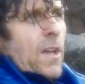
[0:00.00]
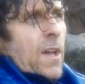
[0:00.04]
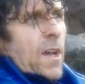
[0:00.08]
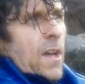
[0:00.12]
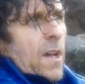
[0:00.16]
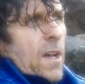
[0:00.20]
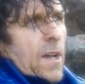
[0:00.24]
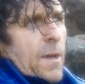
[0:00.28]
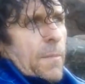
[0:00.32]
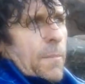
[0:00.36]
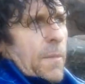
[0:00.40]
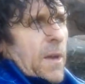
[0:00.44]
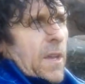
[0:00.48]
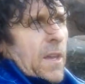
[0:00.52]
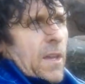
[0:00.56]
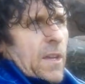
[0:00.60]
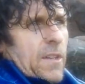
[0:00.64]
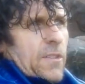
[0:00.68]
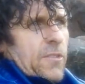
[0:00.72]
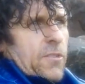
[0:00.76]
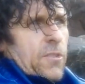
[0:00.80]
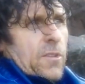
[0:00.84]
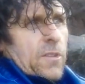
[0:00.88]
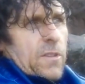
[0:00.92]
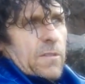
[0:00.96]
I
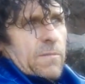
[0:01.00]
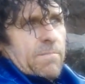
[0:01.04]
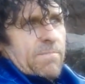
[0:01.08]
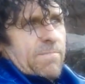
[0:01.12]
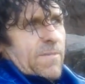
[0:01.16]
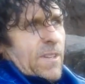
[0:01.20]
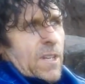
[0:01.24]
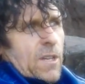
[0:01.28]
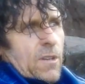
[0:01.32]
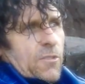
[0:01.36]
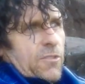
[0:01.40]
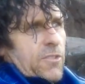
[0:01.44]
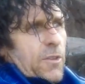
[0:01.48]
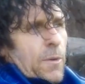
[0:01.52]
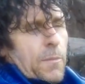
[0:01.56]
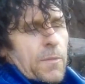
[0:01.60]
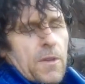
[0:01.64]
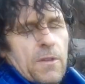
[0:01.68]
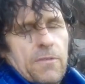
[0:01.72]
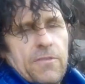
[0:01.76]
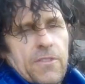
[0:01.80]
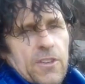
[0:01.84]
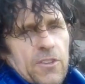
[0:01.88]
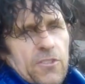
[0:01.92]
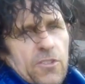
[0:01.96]
like to, you know, some of
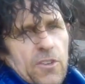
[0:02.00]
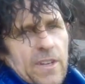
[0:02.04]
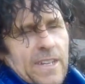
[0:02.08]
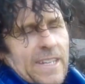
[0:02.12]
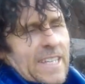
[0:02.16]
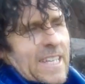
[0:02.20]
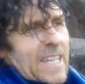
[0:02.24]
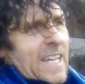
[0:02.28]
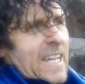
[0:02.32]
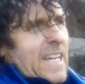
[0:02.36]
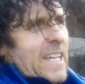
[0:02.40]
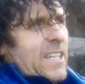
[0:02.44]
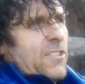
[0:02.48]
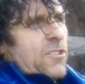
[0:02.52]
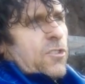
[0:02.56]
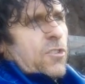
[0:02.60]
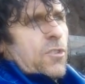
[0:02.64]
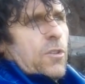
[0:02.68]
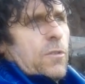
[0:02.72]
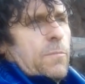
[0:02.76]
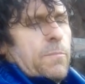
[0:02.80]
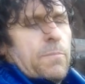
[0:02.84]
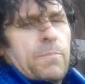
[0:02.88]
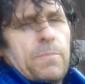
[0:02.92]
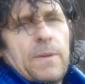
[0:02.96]
the fish I catch
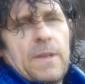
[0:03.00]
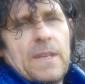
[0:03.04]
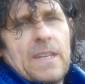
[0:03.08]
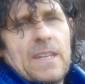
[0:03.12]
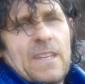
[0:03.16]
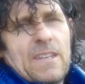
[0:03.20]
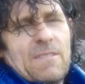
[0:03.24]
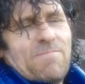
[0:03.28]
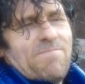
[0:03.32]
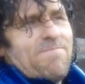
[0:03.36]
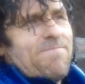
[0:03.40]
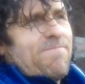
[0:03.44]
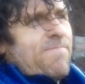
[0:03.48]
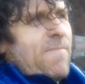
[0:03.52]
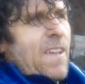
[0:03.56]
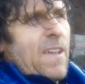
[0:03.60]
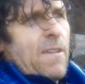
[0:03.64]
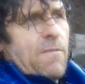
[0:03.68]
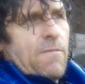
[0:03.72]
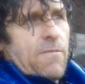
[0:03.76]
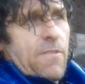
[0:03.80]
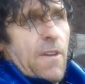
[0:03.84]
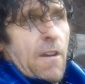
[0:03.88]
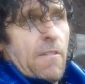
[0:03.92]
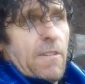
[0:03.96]
could be
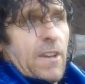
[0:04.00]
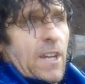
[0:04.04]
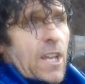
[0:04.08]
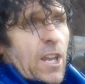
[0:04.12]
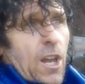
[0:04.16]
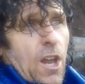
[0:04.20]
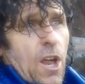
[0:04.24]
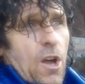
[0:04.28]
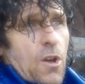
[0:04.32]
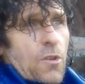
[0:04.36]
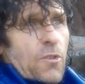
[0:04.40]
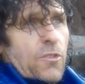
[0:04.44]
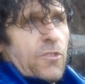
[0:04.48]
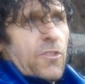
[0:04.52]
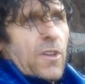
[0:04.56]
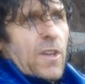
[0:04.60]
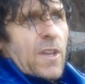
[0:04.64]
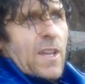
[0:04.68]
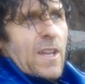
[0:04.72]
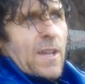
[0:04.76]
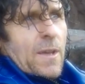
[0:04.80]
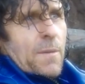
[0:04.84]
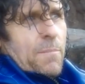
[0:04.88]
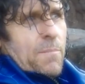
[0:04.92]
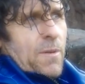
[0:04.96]
in very close,
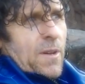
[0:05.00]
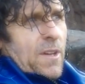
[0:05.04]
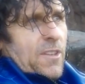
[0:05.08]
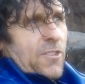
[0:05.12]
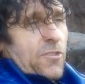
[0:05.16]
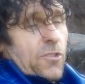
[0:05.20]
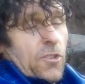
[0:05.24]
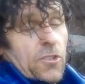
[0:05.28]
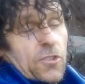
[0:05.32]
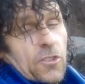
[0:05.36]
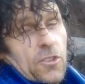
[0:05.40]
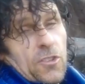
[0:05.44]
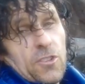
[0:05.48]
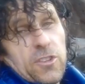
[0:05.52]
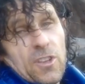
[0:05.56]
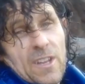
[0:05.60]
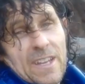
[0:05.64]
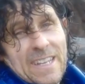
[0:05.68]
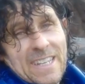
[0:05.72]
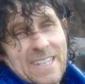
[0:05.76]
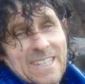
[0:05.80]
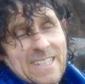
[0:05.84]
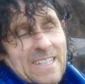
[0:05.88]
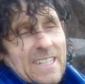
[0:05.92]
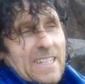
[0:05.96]
but it's just as
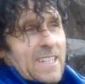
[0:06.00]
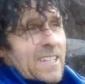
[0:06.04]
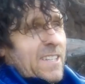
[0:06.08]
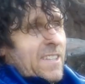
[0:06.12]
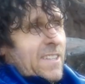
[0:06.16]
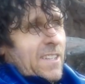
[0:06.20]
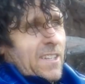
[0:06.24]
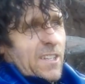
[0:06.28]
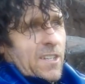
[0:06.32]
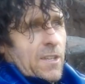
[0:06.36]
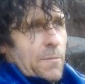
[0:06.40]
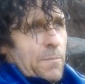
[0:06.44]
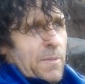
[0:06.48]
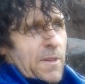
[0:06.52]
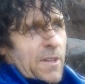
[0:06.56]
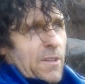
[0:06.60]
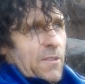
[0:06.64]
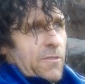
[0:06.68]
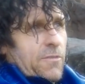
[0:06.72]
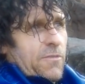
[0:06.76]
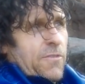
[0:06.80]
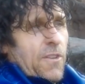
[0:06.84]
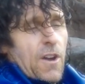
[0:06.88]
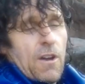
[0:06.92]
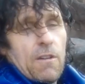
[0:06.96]
likely it can be
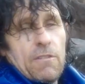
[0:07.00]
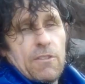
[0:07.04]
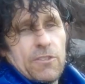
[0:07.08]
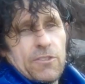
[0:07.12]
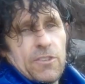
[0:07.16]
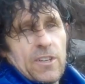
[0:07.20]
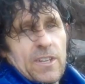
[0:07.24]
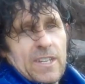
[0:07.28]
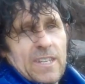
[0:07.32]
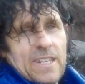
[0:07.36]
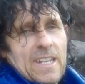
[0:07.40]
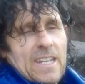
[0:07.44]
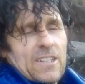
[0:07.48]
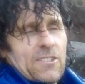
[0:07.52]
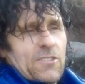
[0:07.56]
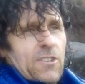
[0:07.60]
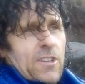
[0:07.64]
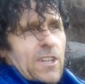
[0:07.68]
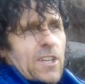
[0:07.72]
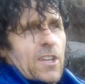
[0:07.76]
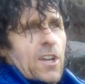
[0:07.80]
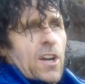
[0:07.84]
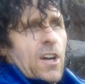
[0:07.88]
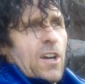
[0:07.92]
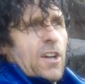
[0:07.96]
as far as I can
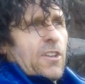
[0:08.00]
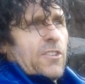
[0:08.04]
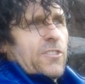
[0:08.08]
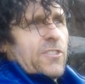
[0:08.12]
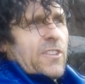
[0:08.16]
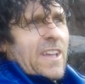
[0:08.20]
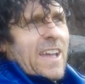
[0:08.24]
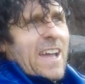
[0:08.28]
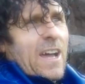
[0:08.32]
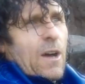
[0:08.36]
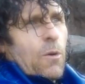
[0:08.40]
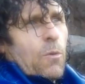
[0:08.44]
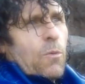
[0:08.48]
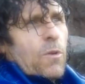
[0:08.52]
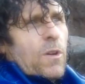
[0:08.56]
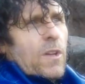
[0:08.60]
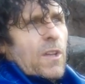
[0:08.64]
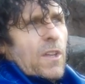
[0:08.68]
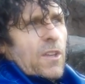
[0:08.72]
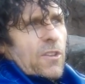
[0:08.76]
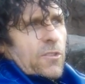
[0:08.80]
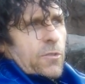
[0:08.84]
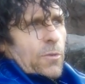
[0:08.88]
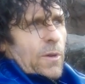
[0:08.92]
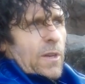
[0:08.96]
actually cast out.
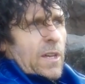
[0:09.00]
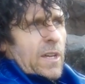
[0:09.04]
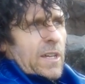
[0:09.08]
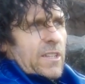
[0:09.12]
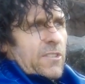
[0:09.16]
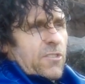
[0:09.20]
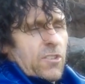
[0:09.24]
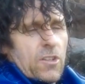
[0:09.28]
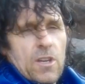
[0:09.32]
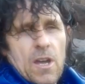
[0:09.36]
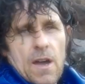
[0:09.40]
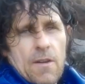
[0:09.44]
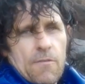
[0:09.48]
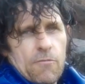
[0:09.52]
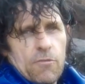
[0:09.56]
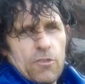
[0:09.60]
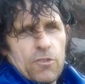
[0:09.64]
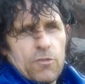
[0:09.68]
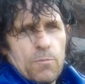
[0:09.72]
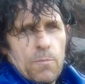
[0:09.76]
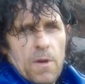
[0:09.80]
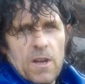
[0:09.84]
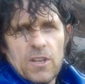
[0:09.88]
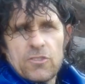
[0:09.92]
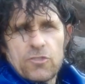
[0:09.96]
so I like to cover
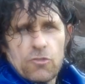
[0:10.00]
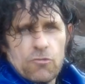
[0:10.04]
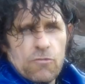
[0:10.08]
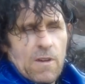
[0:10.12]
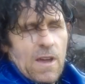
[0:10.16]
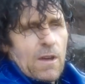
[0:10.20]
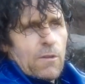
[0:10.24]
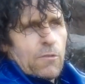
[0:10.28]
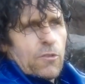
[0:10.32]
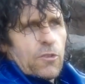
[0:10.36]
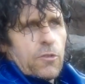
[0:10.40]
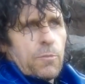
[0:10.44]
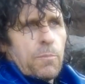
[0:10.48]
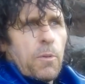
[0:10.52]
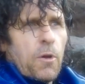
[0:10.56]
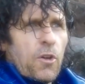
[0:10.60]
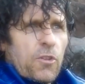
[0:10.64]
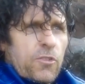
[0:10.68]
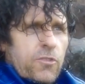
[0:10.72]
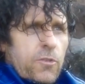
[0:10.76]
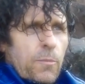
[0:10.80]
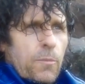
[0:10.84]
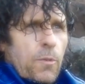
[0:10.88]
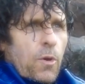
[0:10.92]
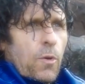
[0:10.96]
as much ground as
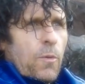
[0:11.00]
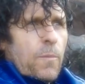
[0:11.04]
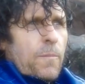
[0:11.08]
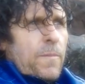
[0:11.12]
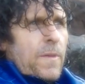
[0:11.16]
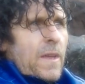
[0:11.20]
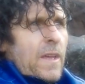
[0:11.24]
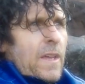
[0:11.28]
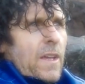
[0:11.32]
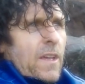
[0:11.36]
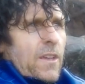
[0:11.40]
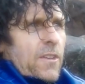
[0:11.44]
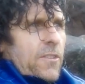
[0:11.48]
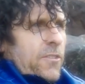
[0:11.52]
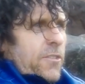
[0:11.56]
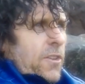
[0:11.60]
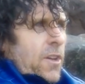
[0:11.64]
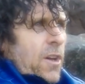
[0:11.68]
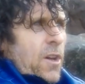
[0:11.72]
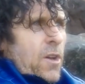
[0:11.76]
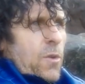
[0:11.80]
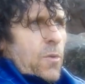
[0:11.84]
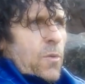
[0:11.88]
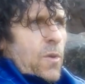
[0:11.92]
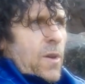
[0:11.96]
possible.
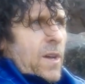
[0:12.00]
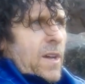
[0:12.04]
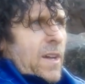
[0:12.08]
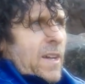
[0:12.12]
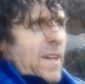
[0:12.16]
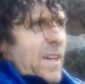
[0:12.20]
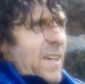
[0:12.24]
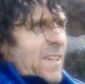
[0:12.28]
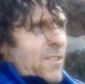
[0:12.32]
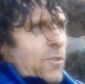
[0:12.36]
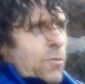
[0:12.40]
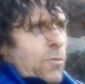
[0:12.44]
So a